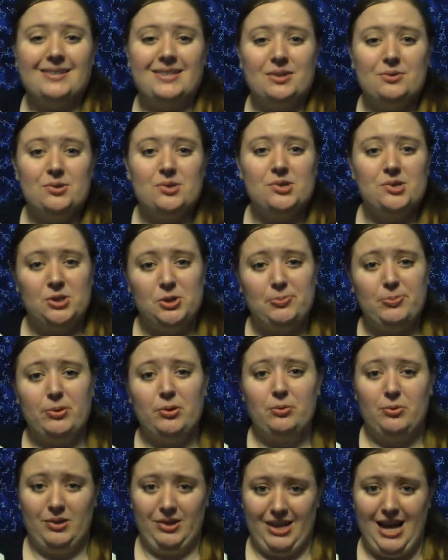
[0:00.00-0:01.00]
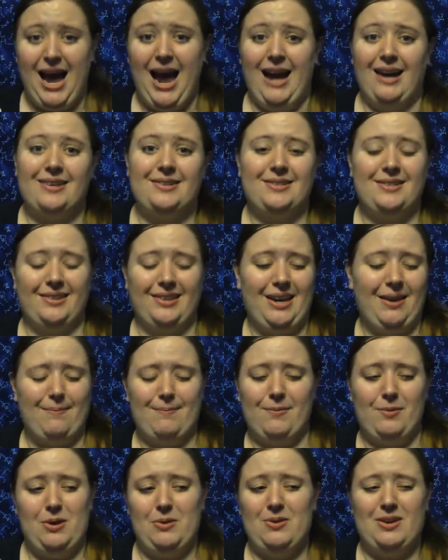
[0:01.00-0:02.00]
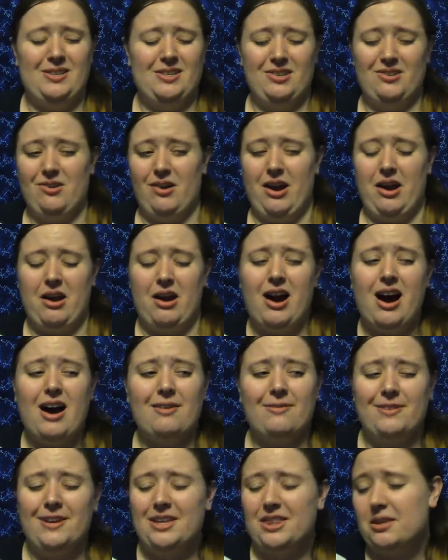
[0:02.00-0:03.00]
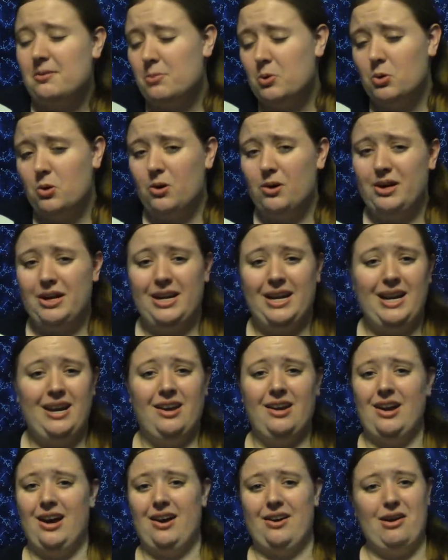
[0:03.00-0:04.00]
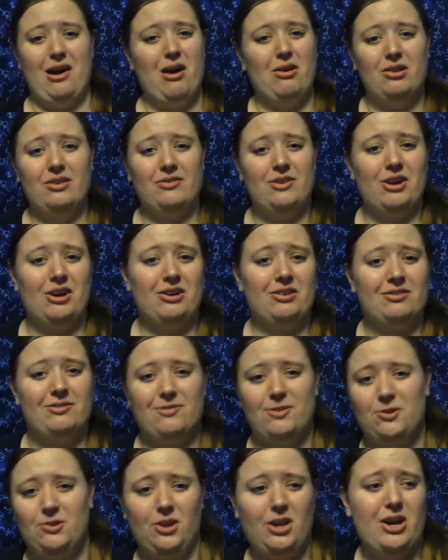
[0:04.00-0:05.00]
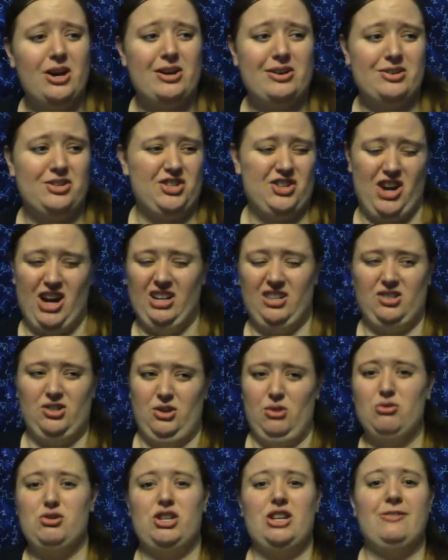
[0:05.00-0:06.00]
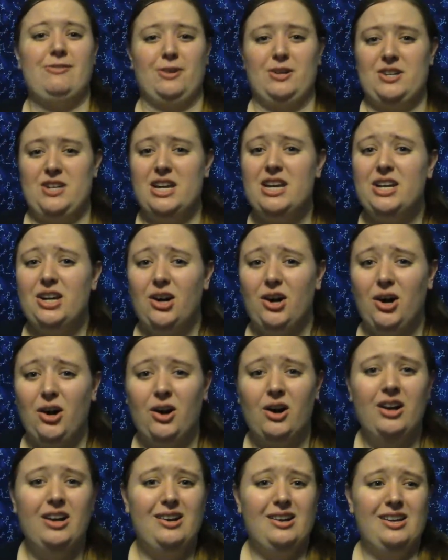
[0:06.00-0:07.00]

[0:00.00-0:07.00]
It was super relaxed. Like, we went to go get coffee in the morning, got Olive Garden for lunch, got sushi for dinner,